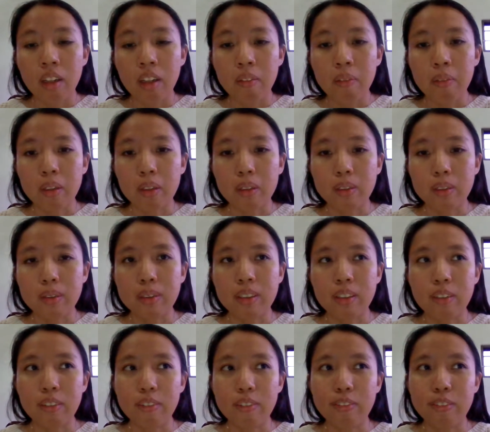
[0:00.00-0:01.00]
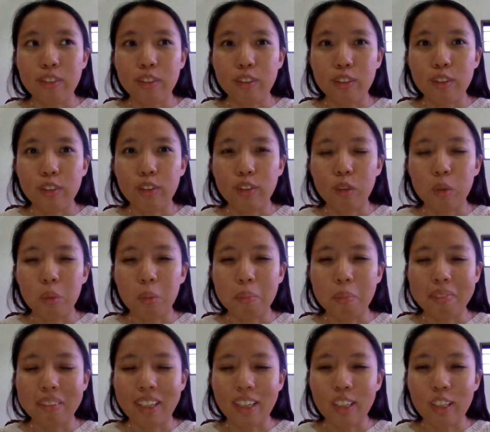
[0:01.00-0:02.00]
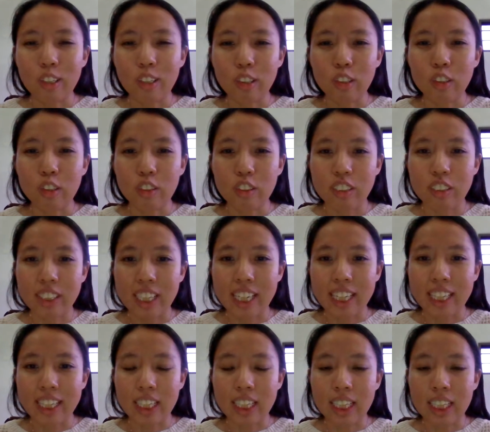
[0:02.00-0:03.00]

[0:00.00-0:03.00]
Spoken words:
because if you are going to take